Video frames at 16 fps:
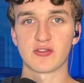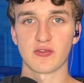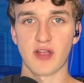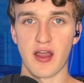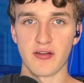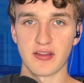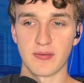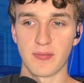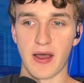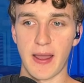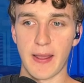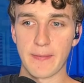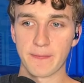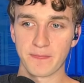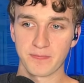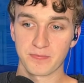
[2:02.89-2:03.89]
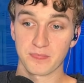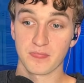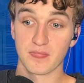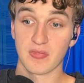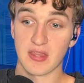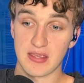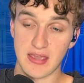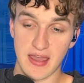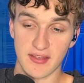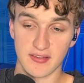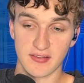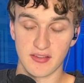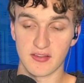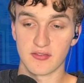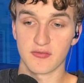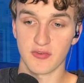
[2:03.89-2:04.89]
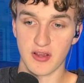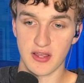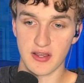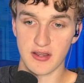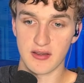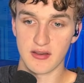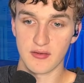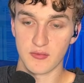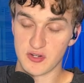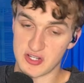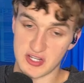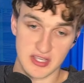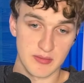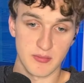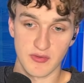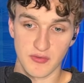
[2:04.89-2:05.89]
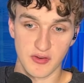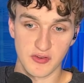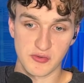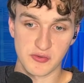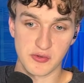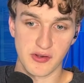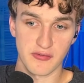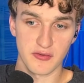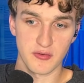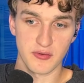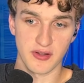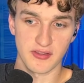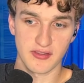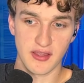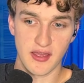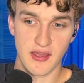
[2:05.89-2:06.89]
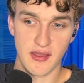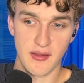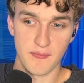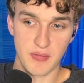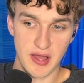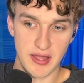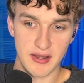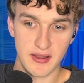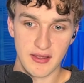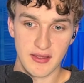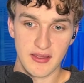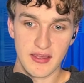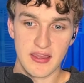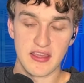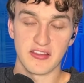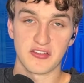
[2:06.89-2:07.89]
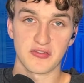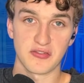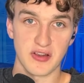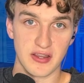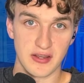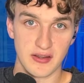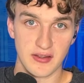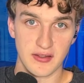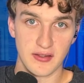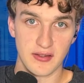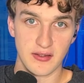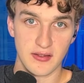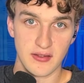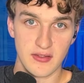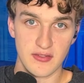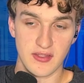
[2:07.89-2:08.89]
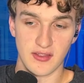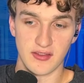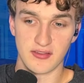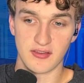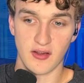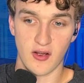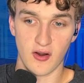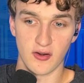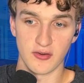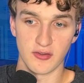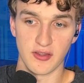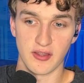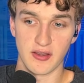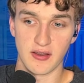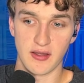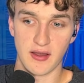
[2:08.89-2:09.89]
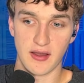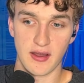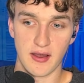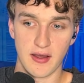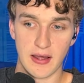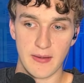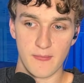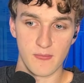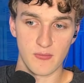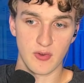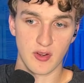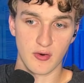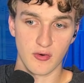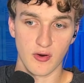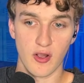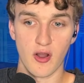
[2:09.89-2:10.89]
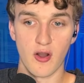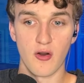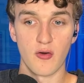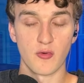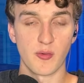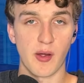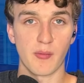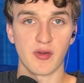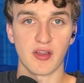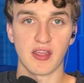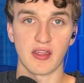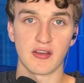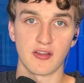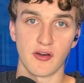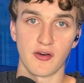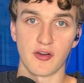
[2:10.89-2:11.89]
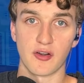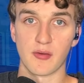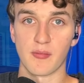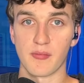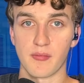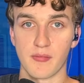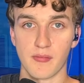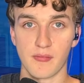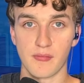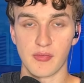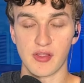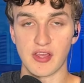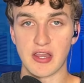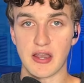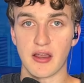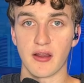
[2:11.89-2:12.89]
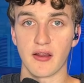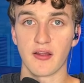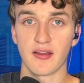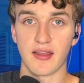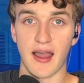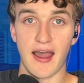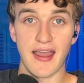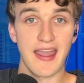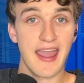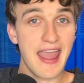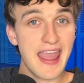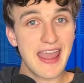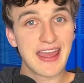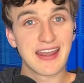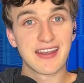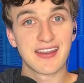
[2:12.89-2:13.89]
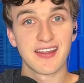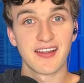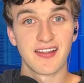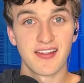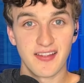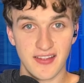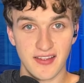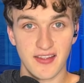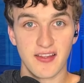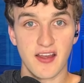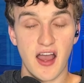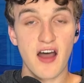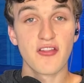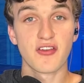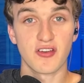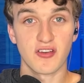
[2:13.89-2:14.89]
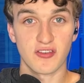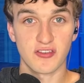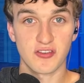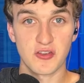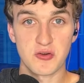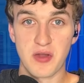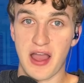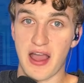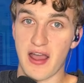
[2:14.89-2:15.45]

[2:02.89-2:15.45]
surrounded by, yes, his friend, which he can be friends with whoever he wants, but his friend, this Harlan uh, Crow Republican donor billionaire guy, and others who